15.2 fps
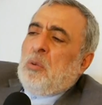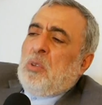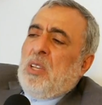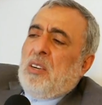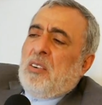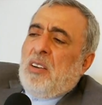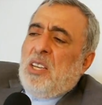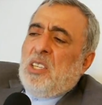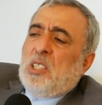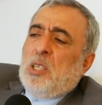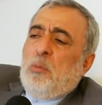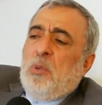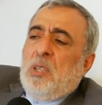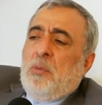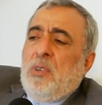The
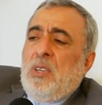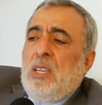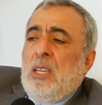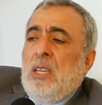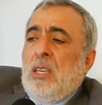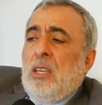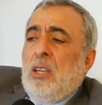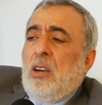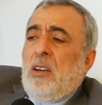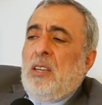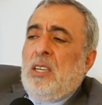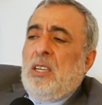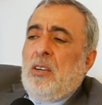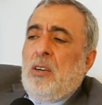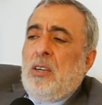relation between India and
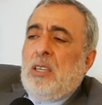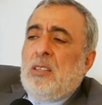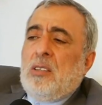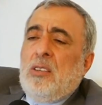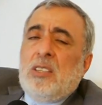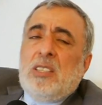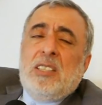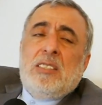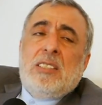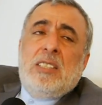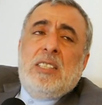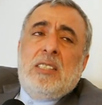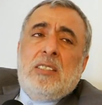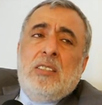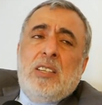Iran is not,
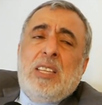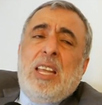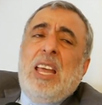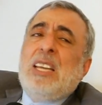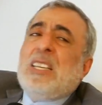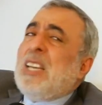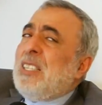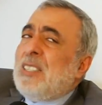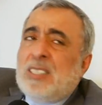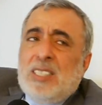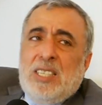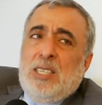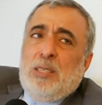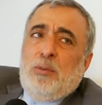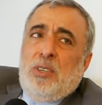is not against
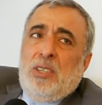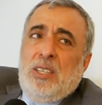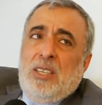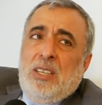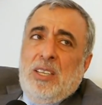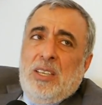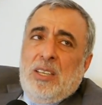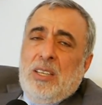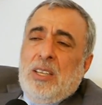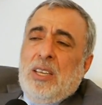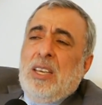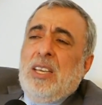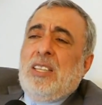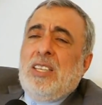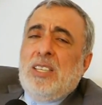anybody.
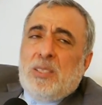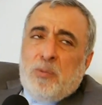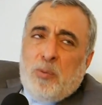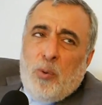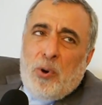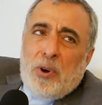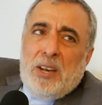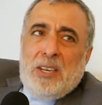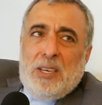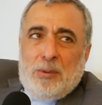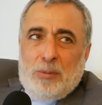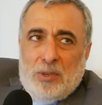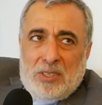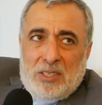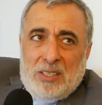It is for
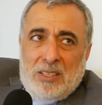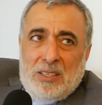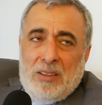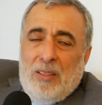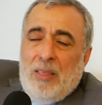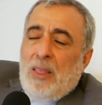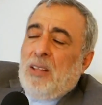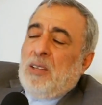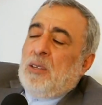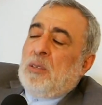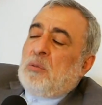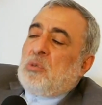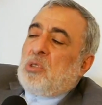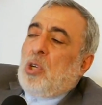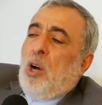anybody.
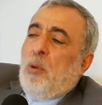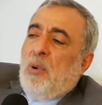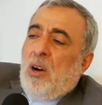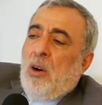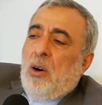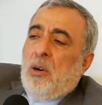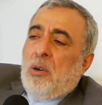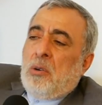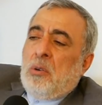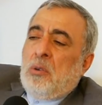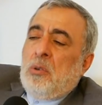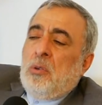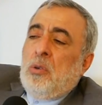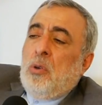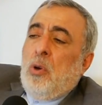Chabahar,
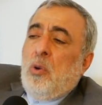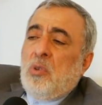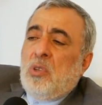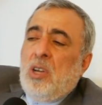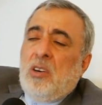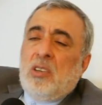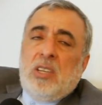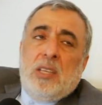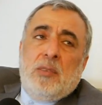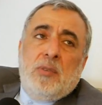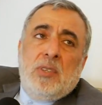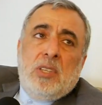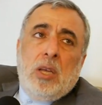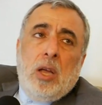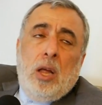no doubt, it
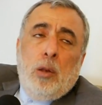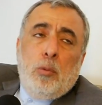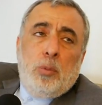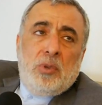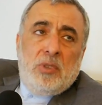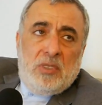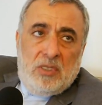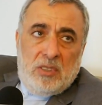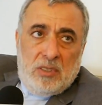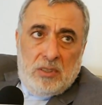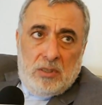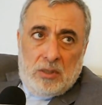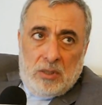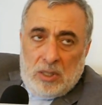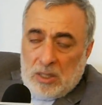will help
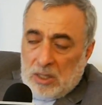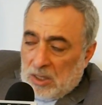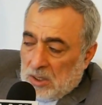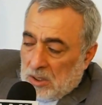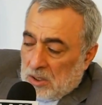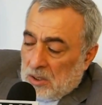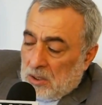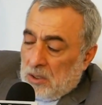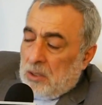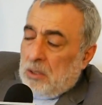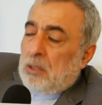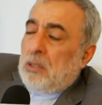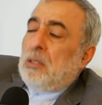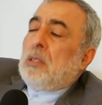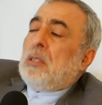uh,
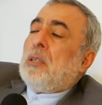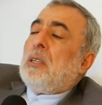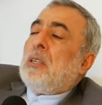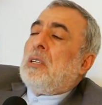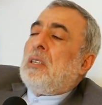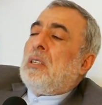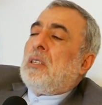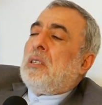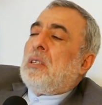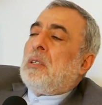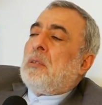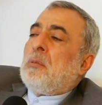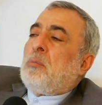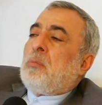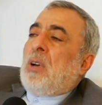
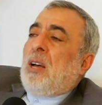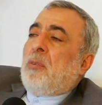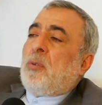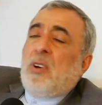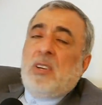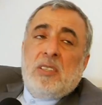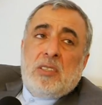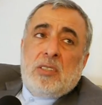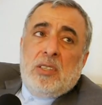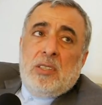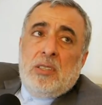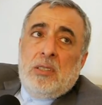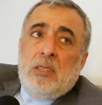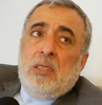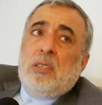uh,
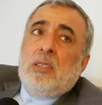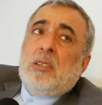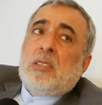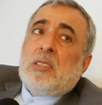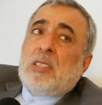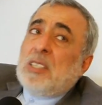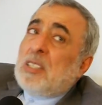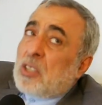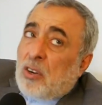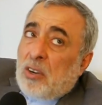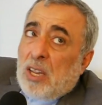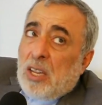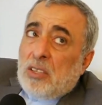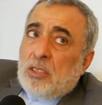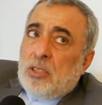Afghanistan,
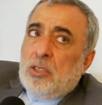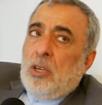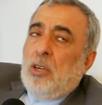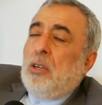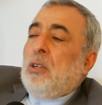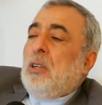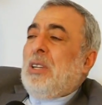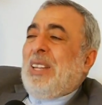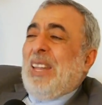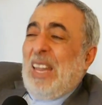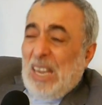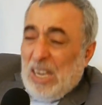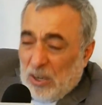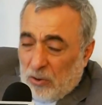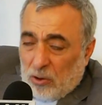Central Asia,
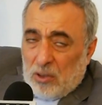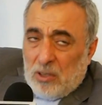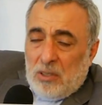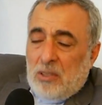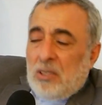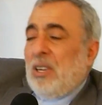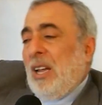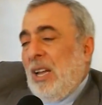Iran,